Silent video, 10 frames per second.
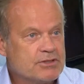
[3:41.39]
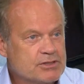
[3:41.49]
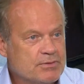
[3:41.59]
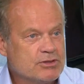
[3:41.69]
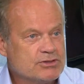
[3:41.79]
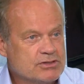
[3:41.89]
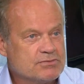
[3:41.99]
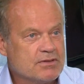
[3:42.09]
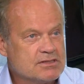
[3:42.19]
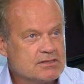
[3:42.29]
explosions
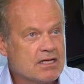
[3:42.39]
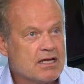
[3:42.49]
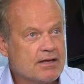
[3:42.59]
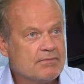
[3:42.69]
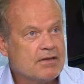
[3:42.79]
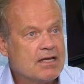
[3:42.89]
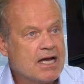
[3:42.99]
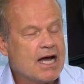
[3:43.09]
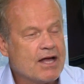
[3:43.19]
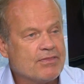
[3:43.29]
was uh,
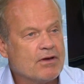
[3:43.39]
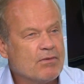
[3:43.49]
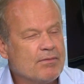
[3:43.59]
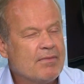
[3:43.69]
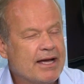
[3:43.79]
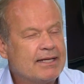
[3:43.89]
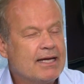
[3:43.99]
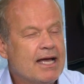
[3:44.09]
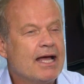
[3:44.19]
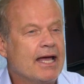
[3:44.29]
I thought, well, my
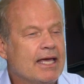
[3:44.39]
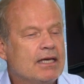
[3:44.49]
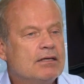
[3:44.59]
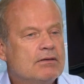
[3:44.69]
guy